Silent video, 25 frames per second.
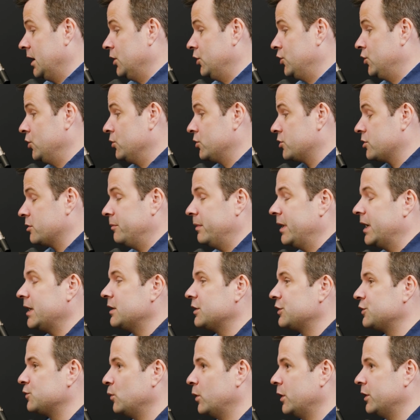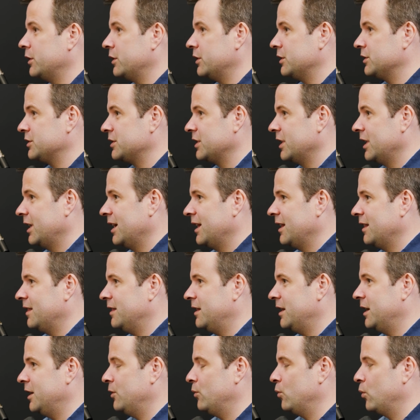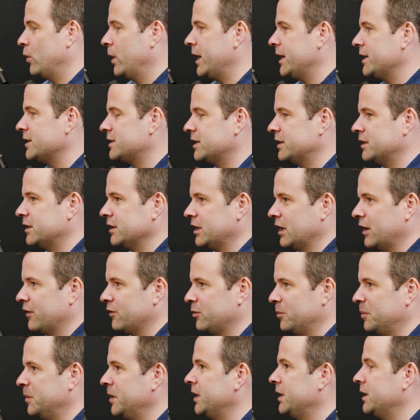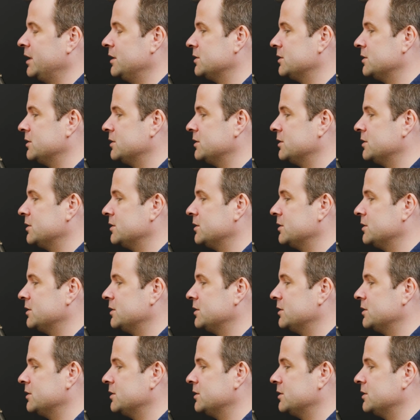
do tremendous wonders in ways that the government